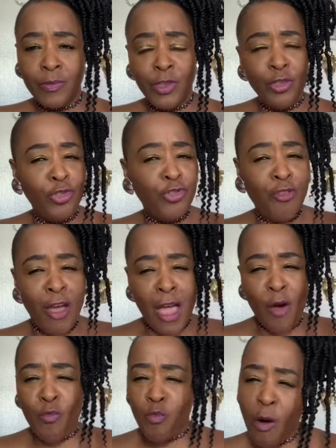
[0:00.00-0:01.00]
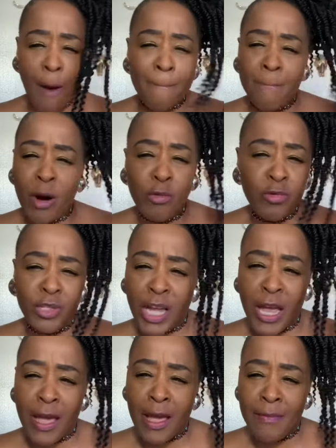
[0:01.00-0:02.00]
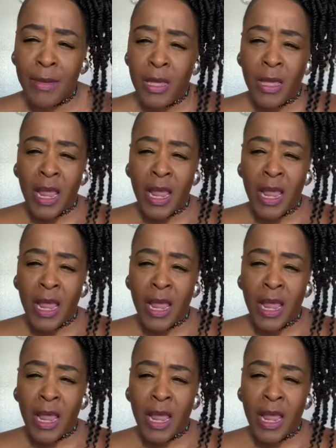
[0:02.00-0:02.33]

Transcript: You try one more time.